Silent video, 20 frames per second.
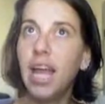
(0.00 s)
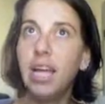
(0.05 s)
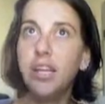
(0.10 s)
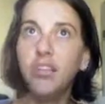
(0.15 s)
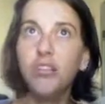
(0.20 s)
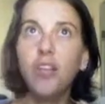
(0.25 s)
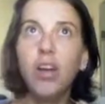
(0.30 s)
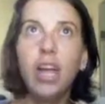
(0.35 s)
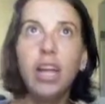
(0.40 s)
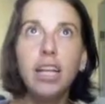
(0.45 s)

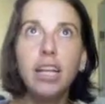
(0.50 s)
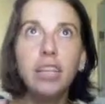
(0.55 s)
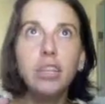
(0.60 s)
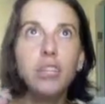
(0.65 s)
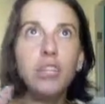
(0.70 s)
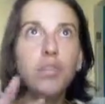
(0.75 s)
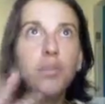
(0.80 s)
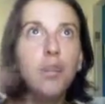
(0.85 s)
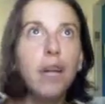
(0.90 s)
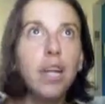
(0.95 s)
and try to
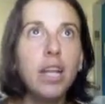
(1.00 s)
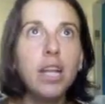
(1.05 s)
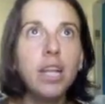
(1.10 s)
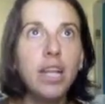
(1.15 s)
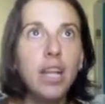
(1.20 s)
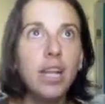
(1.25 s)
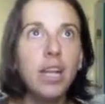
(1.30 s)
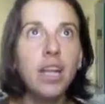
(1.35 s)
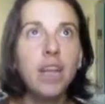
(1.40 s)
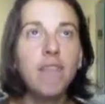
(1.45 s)
do it
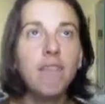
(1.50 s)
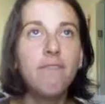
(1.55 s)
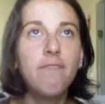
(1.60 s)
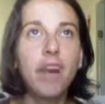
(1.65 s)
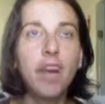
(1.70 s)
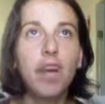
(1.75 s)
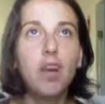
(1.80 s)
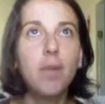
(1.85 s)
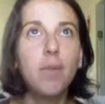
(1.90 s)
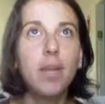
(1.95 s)
in an
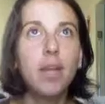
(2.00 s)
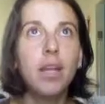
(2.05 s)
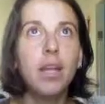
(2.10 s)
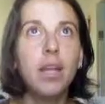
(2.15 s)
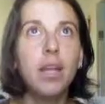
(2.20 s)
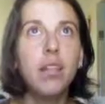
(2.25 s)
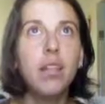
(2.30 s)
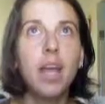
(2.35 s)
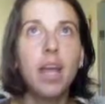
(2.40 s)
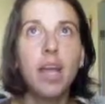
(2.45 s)
environment
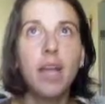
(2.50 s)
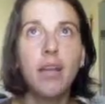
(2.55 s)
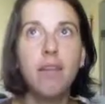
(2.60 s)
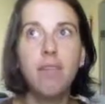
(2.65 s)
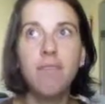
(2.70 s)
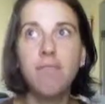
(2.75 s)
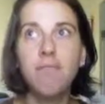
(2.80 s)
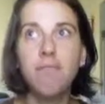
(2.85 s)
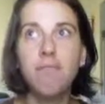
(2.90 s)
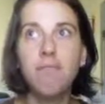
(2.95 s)
that
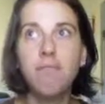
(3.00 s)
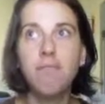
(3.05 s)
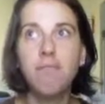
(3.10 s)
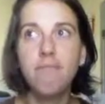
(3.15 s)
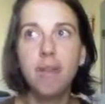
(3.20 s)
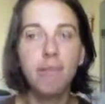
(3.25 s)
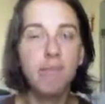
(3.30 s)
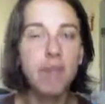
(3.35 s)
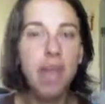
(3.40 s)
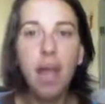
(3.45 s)

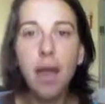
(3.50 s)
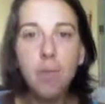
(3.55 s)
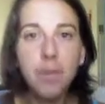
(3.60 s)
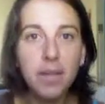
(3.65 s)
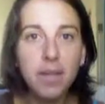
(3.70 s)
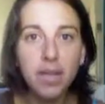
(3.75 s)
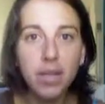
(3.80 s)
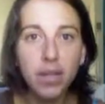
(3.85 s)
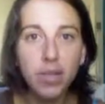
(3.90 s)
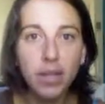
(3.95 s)
made me
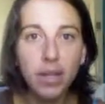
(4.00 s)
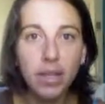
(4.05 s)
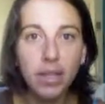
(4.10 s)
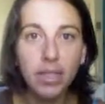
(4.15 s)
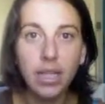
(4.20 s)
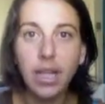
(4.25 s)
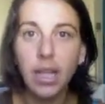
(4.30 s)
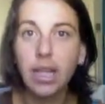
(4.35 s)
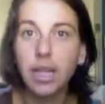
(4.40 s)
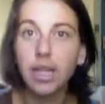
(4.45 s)
happy to do it,
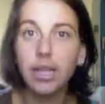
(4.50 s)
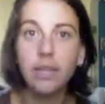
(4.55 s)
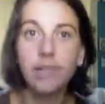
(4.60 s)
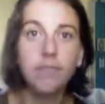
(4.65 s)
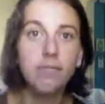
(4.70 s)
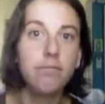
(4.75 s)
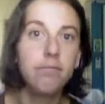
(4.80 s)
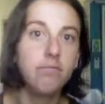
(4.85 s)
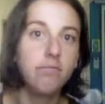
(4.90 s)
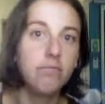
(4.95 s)
like
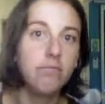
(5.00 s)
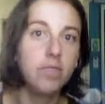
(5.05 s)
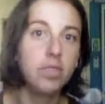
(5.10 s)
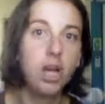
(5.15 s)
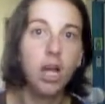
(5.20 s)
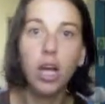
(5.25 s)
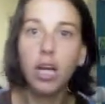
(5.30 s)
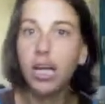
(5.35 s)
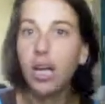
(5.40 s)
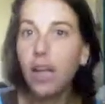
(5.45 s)

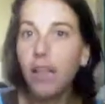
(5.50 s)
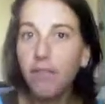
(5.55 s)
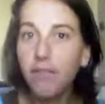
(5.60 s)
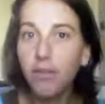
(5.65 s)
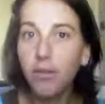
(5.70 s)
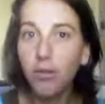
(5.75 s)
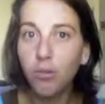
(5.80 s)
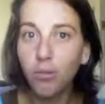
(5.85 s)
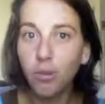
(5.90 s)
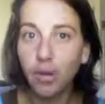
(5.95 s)
talking on the
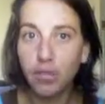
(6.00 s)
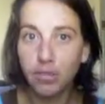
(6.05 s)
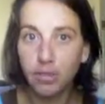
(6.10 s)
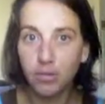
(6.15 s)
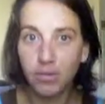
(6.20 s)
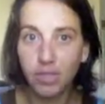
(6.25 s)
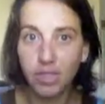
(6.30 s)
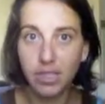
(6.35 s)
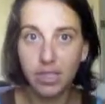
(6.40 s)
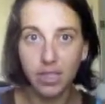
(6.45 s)
phone while
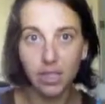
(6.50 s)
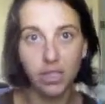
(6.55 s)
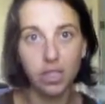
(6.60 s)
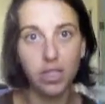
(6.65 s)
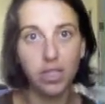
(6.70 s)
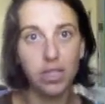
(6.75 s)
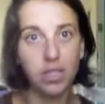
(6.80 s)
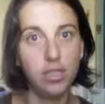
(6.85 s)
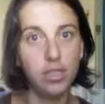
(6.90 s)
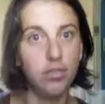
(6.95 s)
doing the
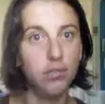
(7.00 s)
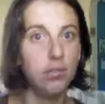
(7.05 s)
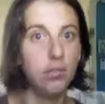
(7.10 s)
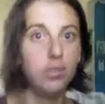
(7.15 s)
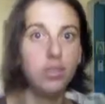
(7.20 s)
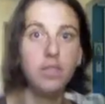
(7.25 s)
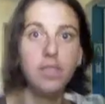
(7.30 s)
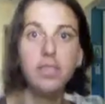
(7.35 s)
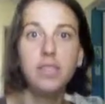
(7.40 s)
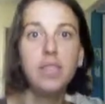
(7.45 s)
dishes,
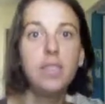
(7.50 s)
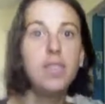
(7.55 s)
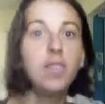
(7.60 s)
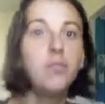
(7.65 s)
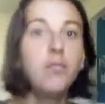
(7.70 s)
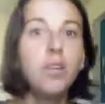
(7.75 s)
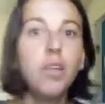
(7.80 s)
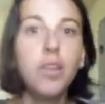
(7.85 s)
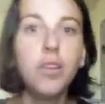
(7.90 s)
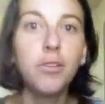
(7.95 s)
or listening
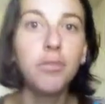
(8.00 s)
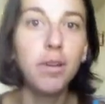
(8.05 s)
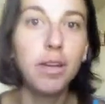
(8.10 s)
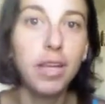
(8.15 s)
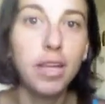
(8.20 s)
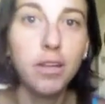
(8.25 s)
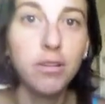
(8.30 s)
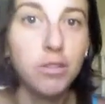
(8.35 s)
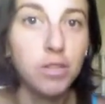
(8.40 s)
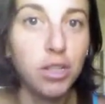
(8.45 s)
to another
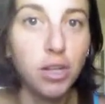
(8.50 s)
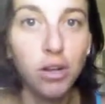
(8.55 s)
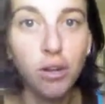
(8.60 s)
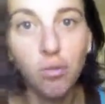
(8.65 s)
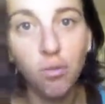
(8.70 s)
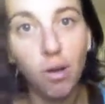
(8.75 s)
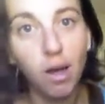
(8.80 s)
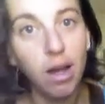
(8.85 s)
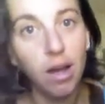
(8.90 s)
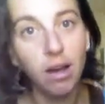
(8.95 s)
radio show
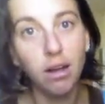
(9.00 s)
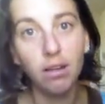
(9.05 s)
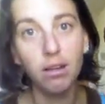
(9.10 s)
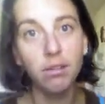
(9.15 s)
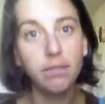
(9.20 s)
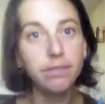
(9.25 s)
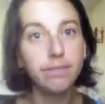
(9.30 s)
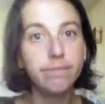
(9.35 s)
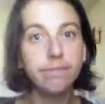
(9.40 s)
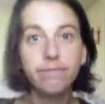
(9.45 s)

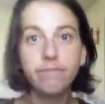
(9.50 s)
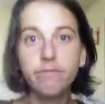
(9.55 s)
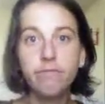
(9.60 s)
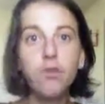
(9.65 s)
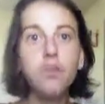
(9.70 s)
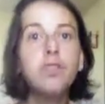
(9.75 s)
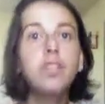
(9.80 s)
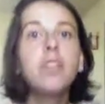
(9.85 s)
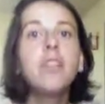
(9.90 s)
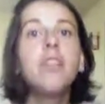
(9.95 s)
while
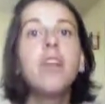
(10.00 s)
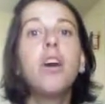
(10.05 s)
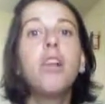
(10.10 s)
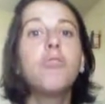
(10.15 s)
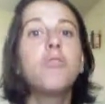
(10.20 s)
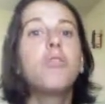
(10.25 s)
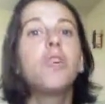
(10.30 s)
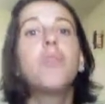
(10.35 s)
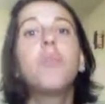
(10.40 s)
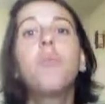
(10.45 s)
folding the
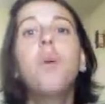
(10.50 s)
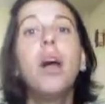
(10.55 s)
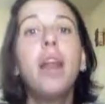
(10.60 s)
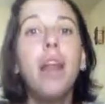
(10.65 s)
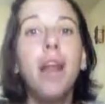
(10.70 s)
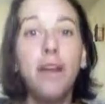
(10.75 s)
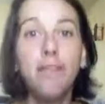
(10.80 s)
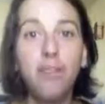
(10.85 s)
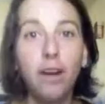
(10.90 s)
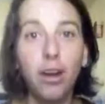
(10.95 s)
laundry, or
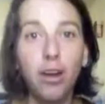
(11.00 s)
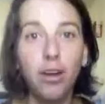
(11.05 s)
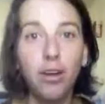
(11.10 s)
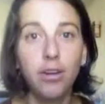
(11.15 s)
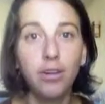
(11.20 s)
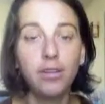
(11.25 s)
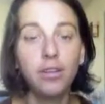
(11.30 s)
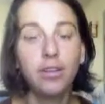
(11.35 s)
whatever.